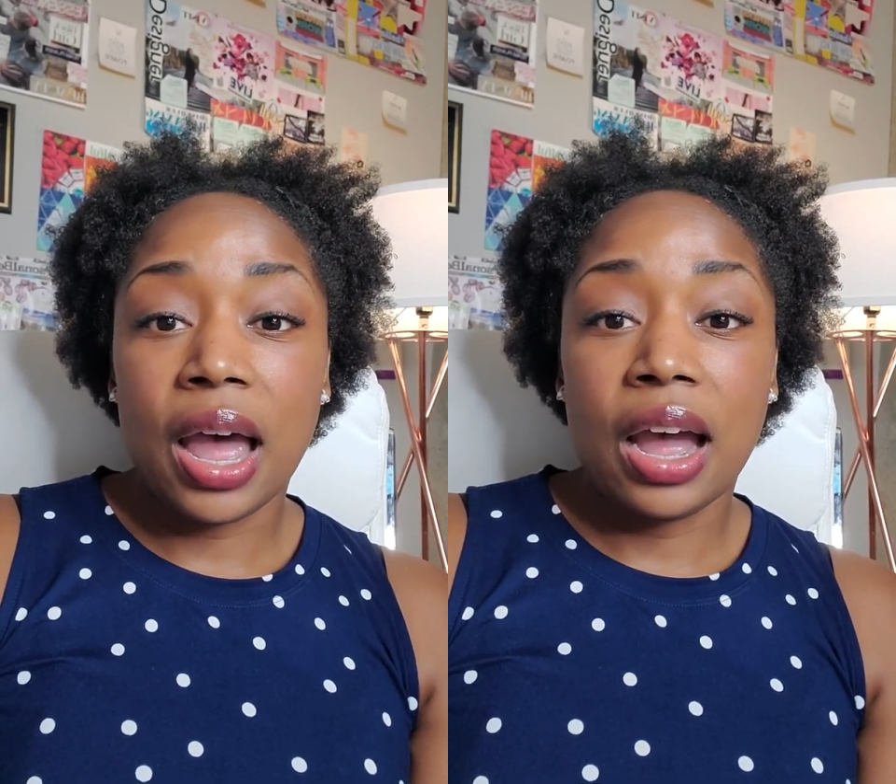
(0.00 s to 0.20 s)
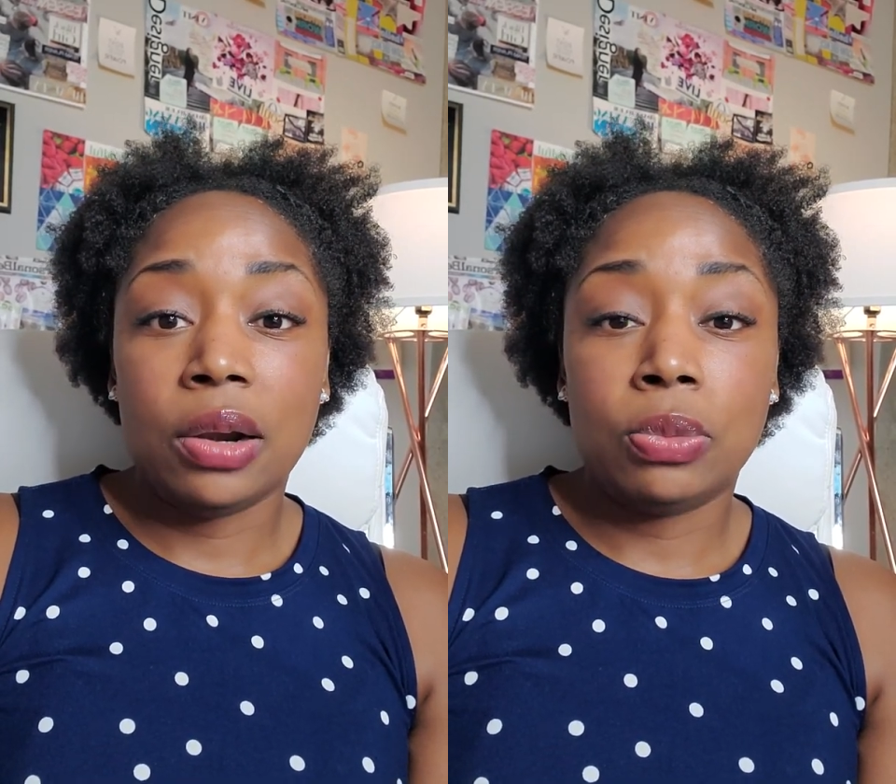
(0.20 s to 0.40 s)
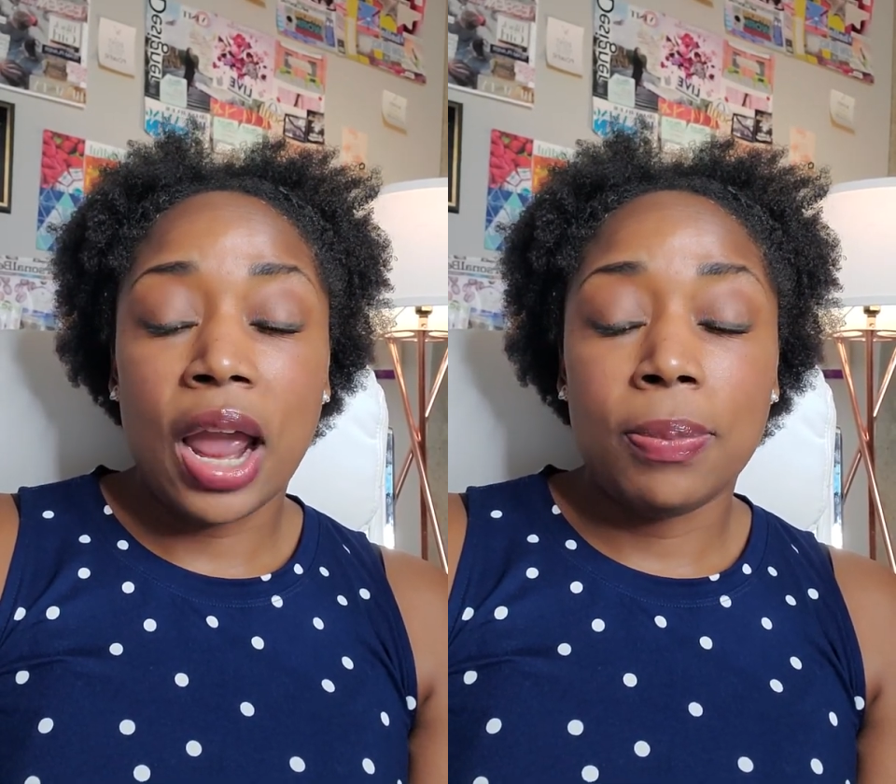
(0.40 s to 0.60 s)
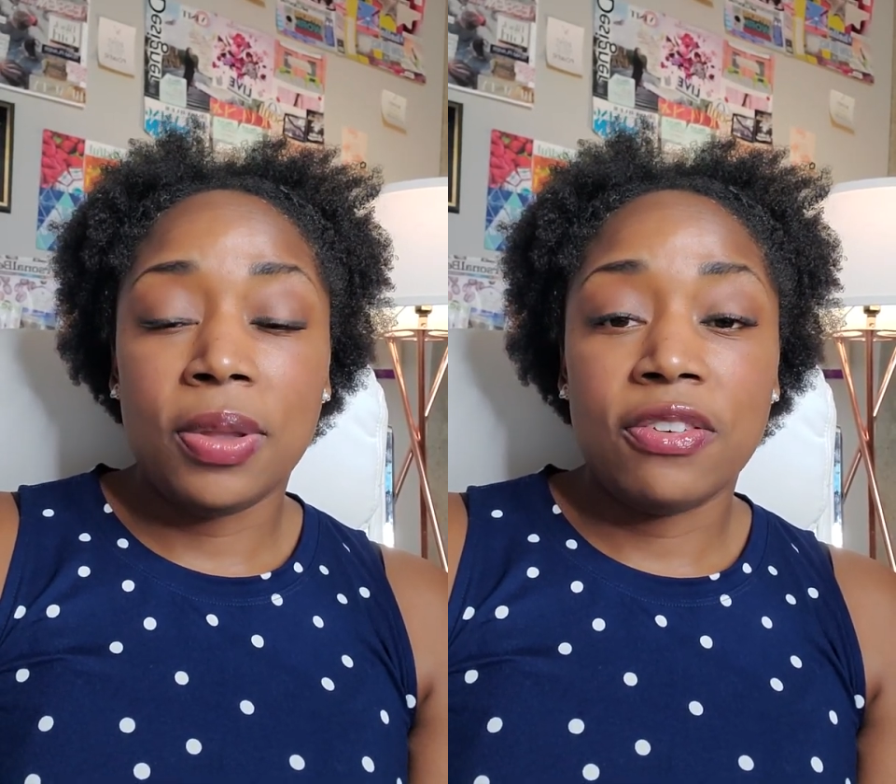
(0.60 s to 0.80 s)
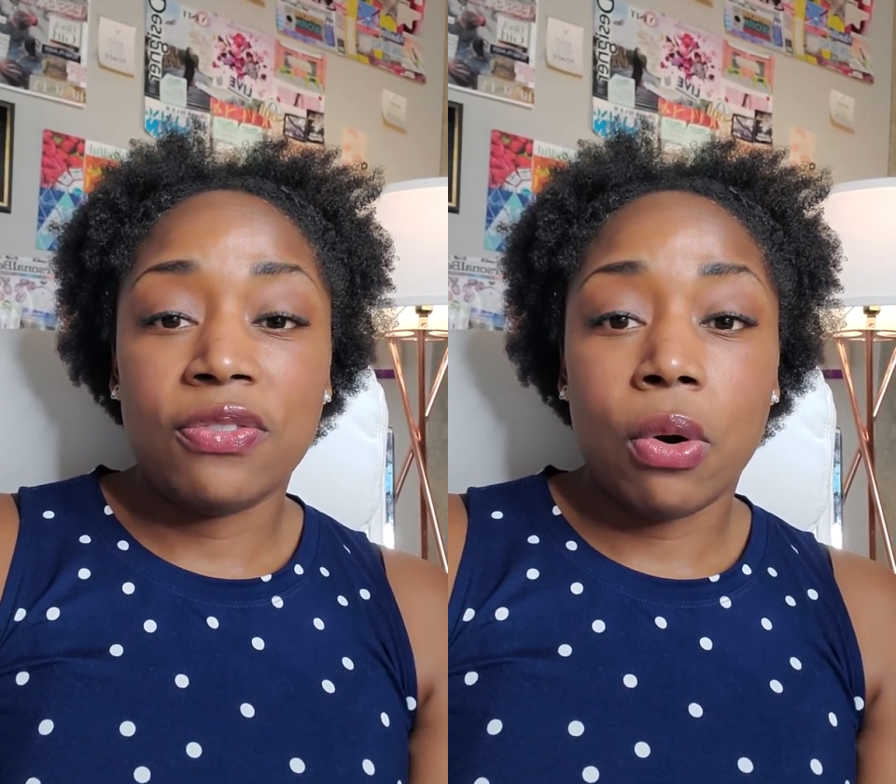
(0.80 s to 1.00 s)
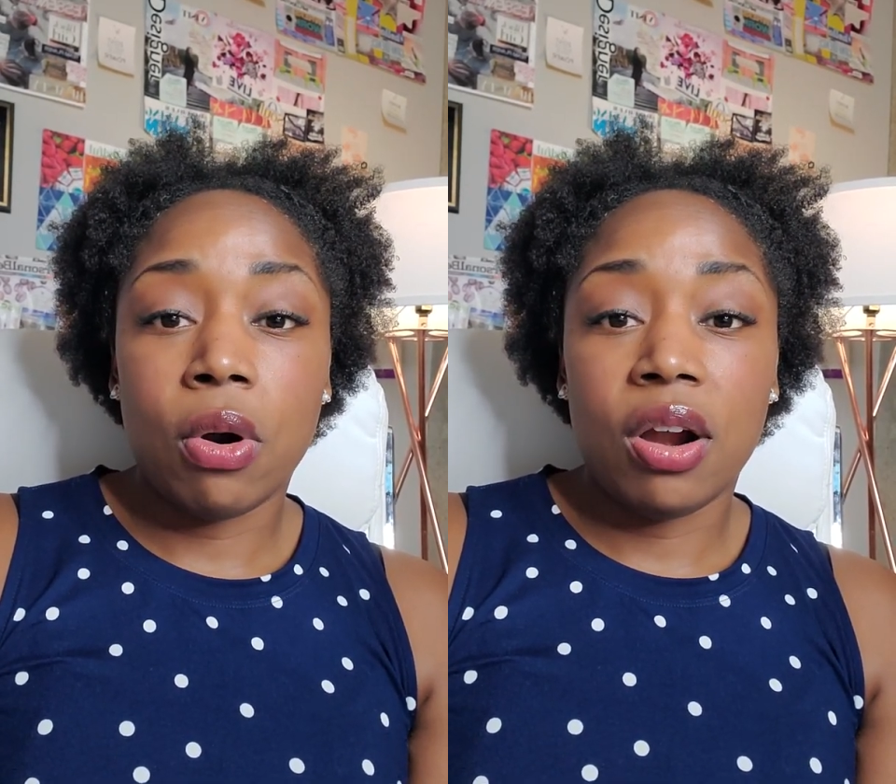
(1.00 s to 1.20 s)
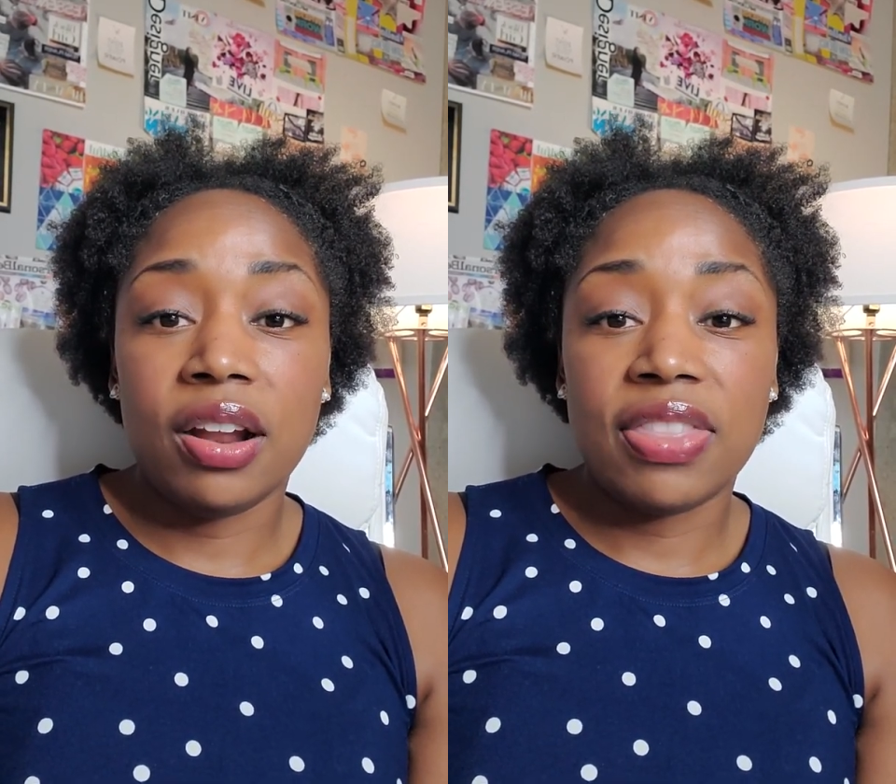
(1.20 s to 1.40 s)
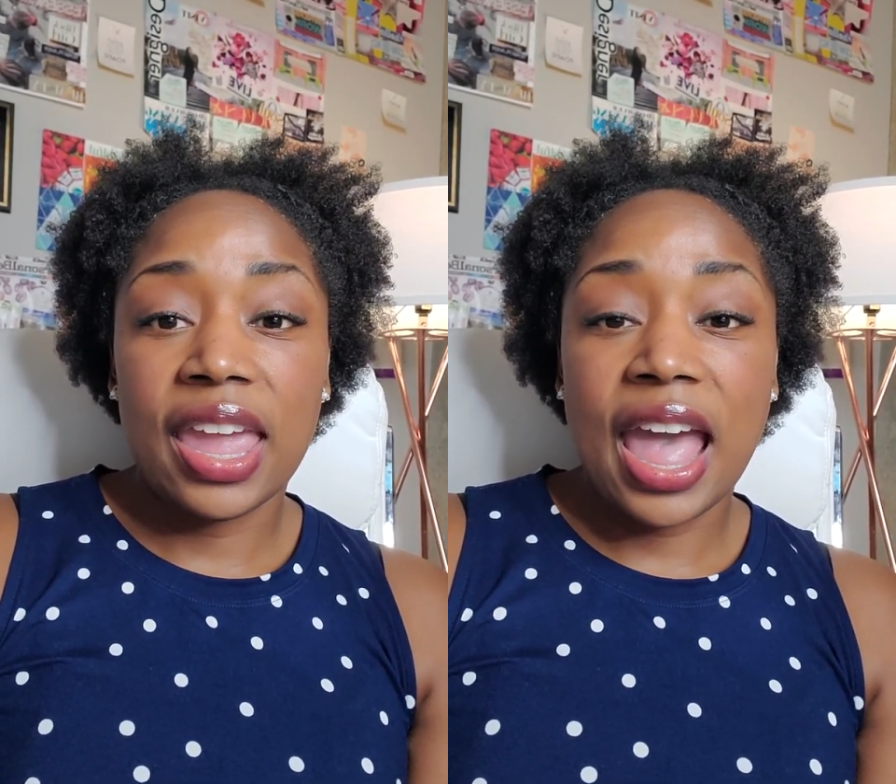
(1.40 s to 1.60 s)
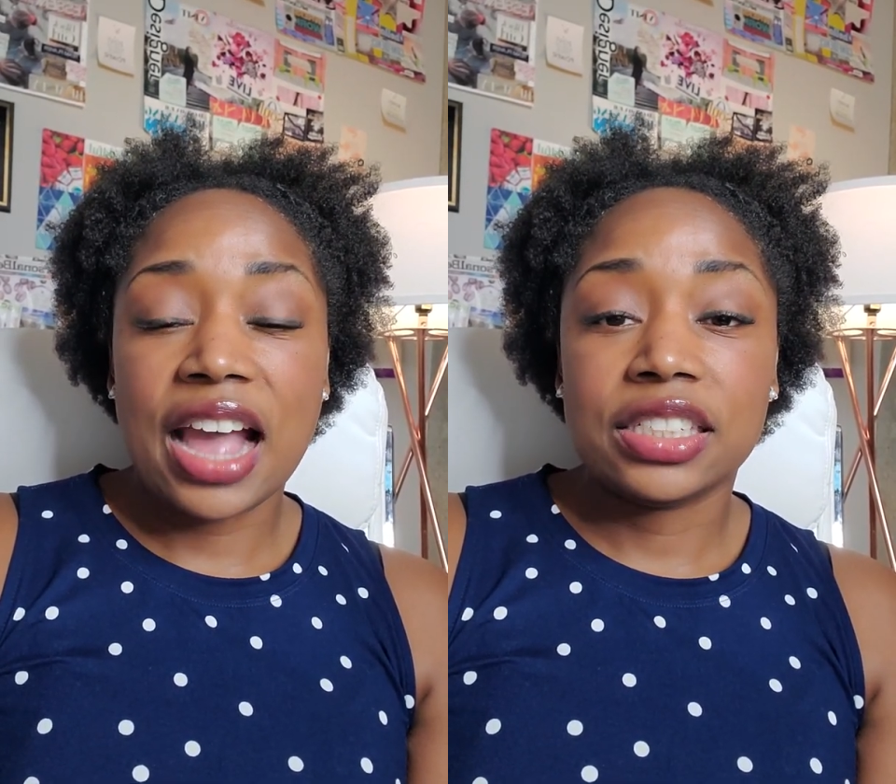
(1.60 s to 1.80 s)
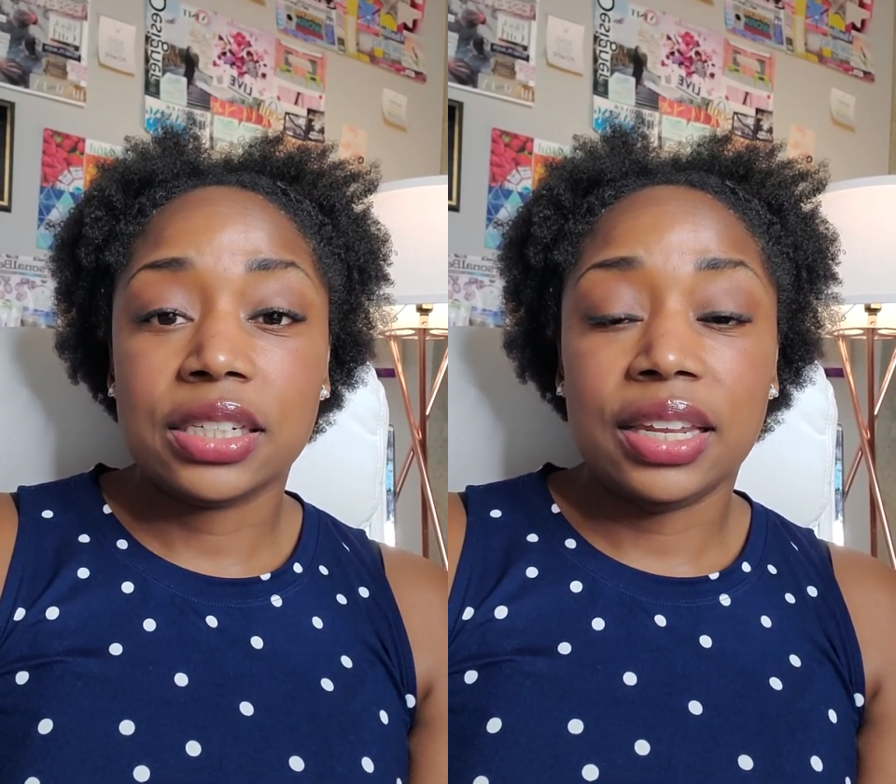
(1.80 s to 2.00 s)
right before they
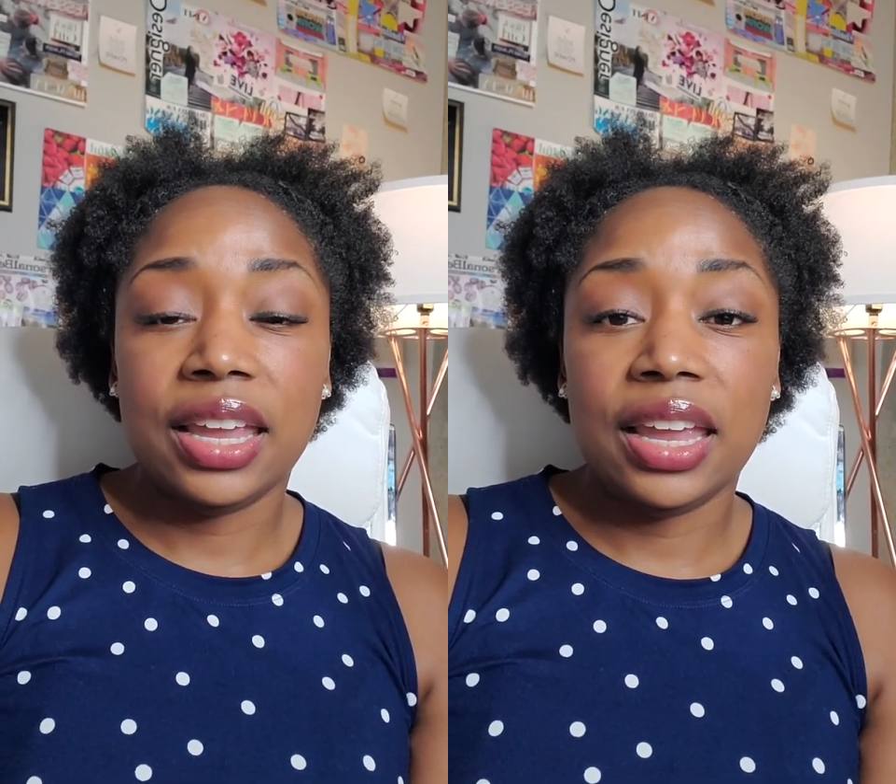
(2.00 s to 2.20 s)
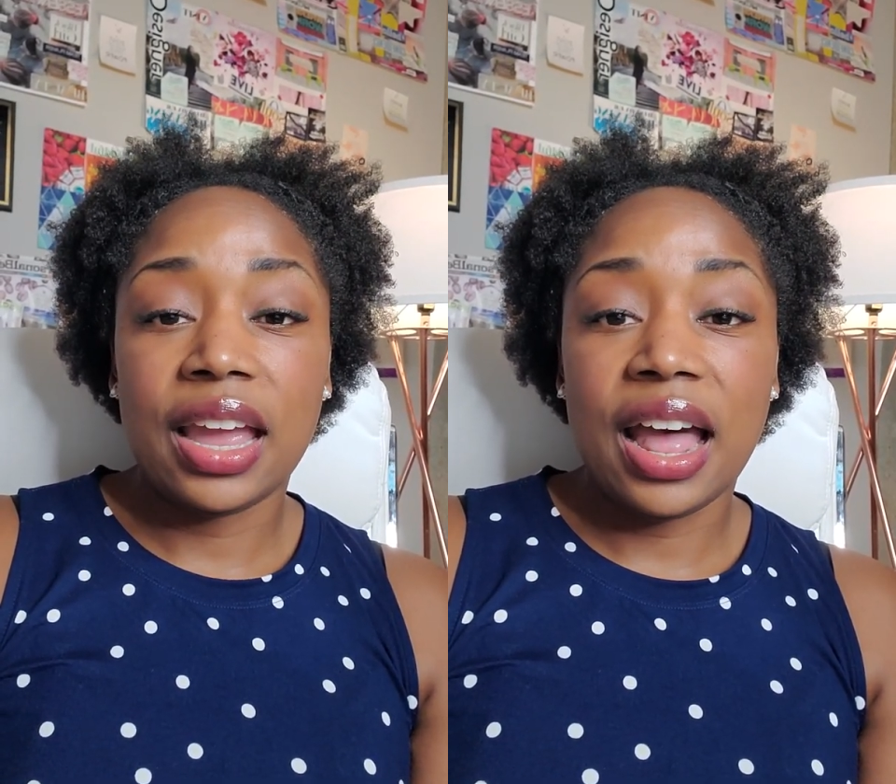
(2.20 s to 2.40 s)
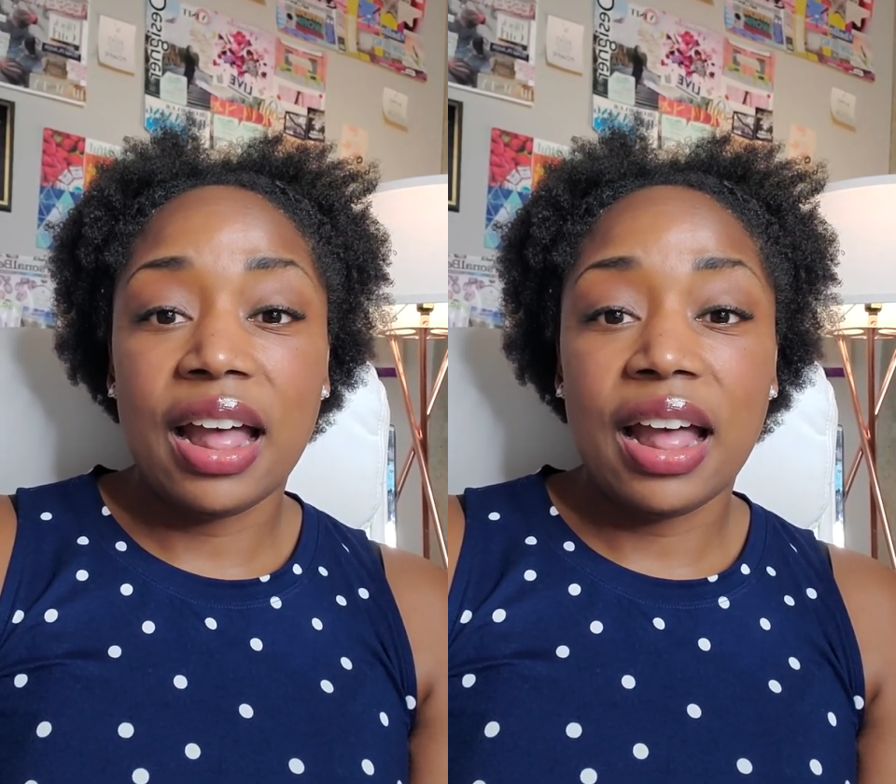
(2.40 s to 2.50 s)
actually